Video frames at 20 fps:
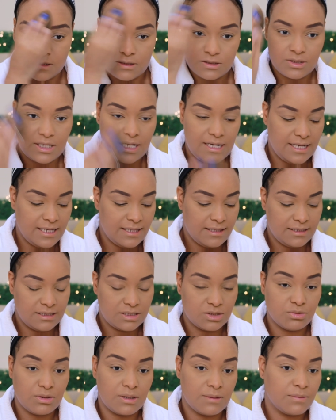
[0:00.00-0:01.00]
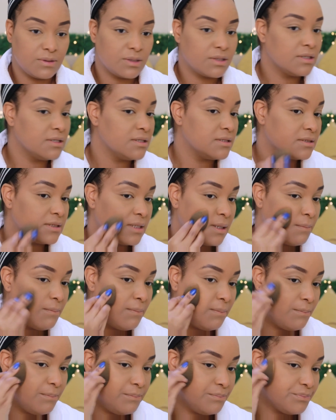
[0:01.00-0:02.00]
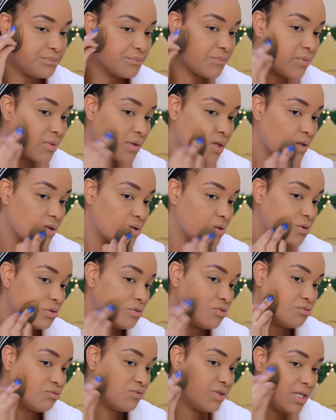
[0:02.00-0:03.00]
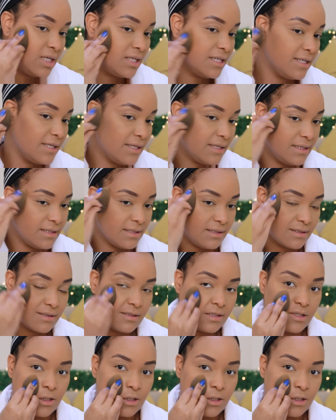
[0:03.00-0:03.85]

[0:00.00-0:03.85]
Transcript: So I like this one because it really,